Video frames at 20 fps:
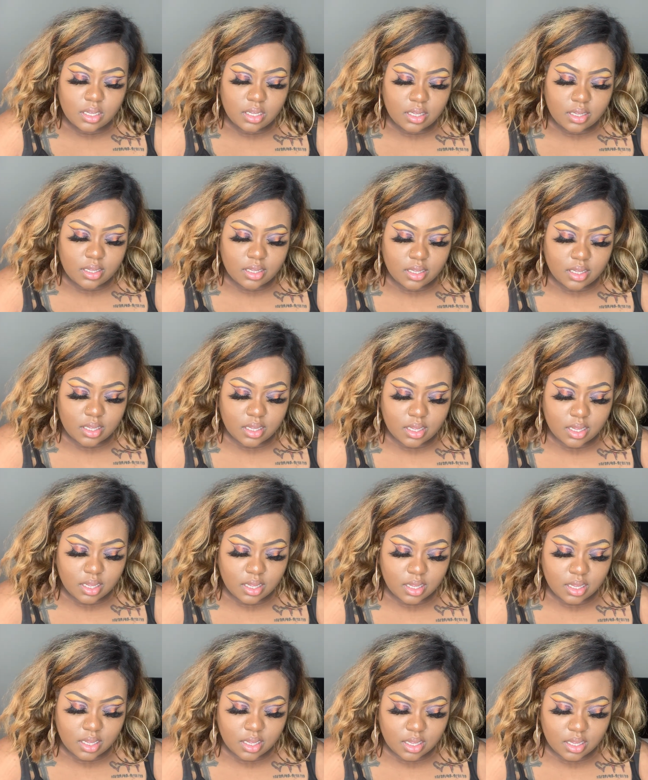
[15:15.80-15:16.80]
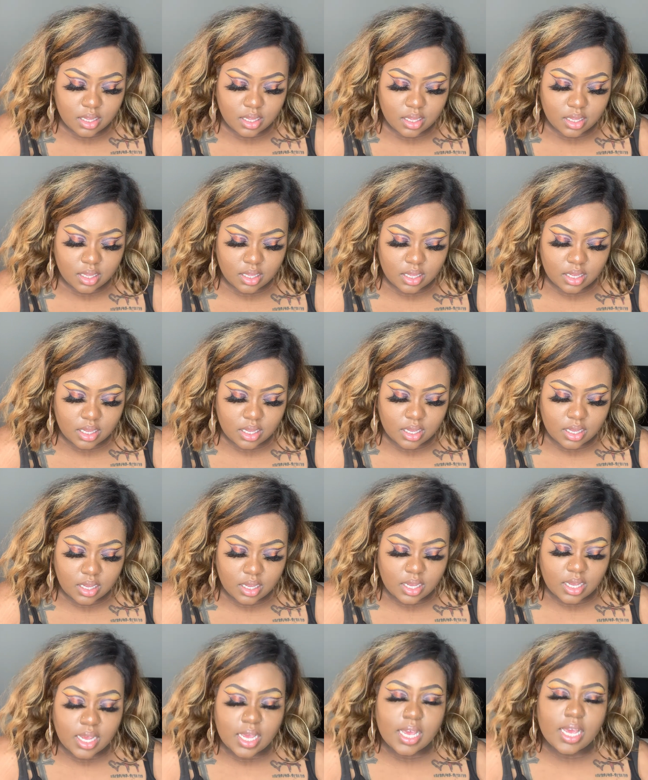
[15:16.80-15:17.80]

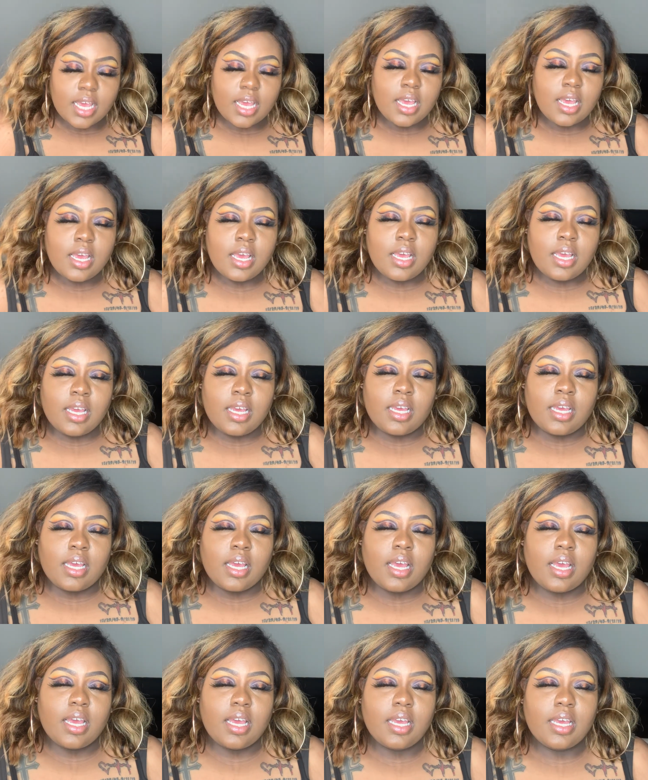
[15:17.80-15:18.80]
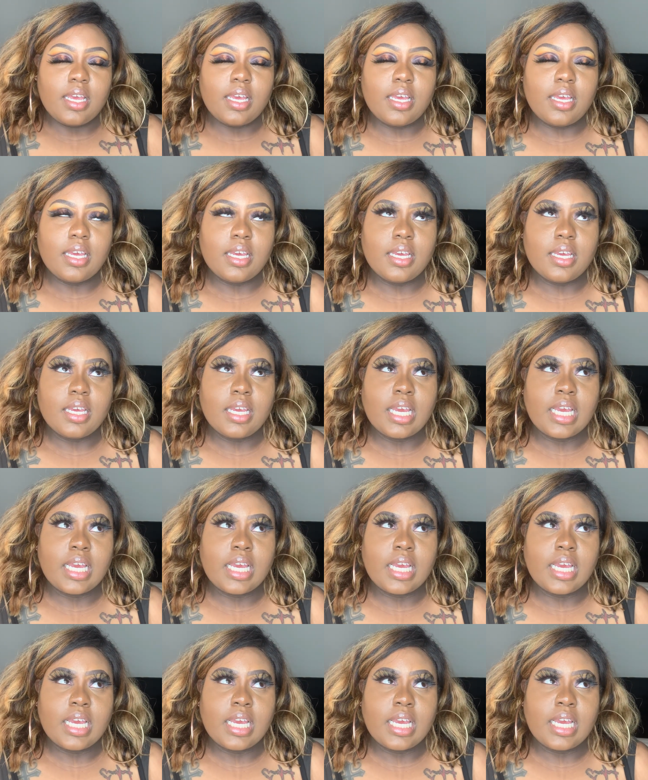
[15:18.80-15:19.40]
(no one is talking)